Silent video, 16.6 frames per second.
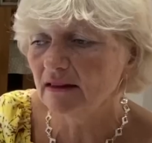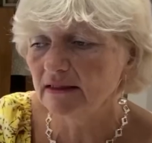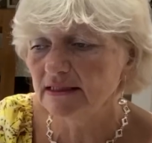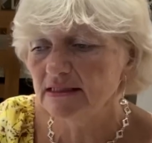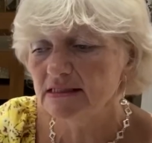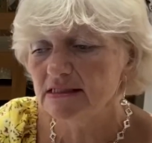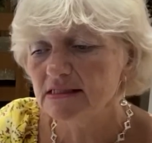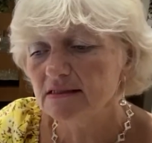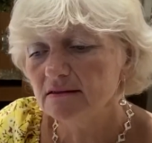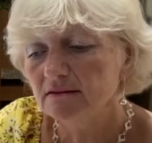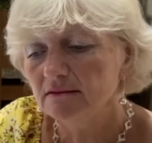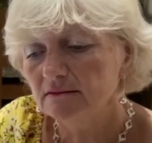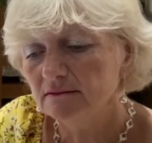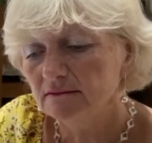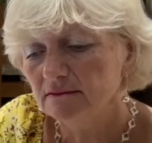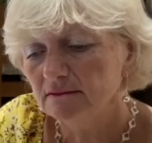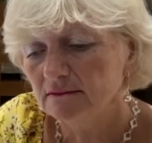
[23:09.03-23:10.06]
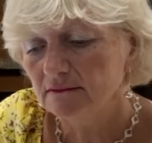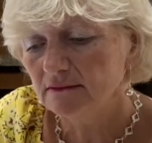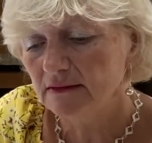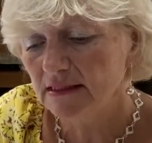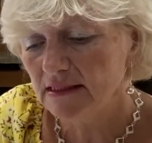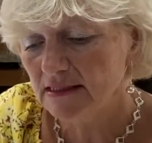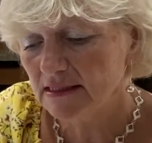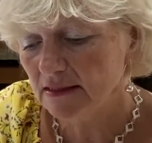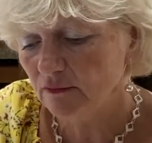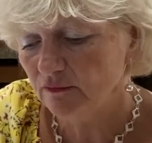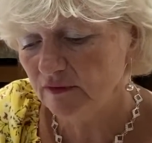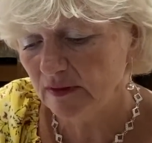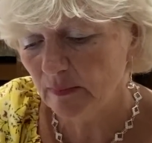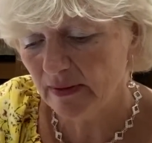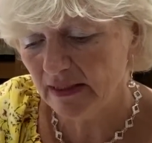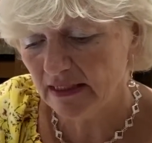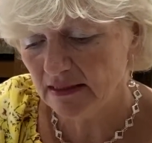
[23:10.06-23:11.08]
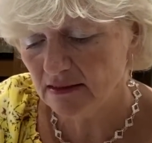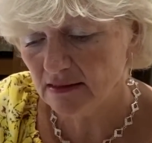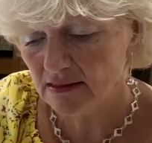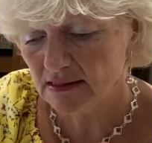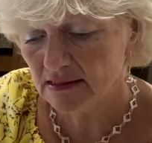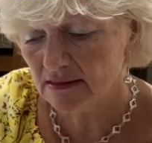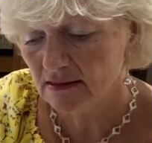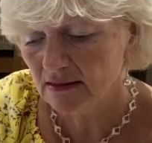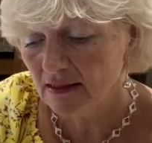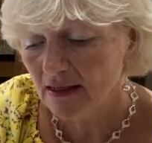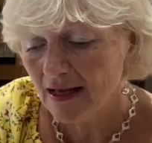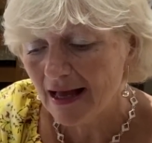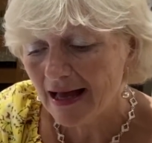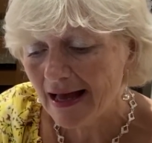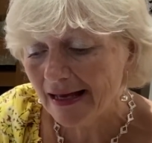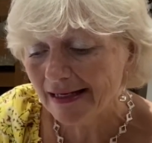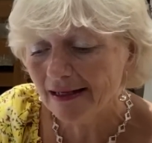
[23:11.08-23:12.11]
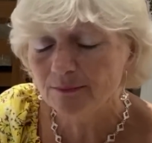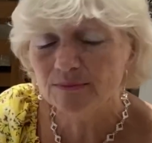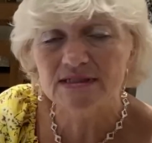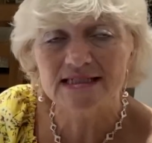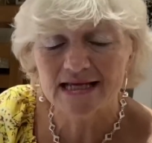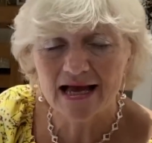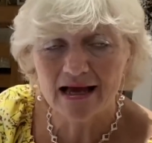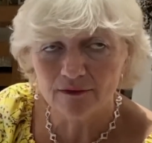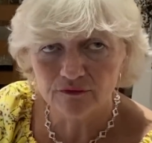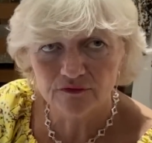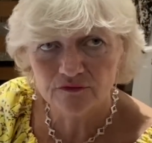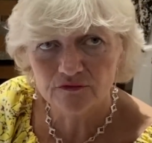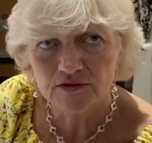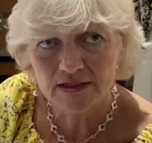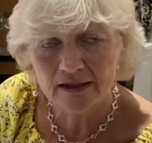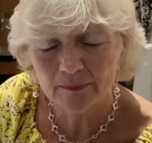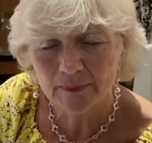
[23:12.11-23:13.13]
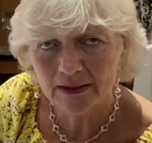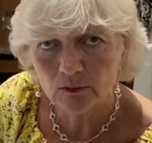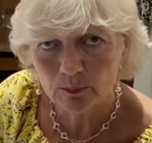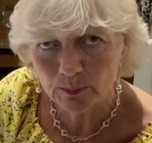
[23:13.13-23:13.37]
these lovely pins. I am daft about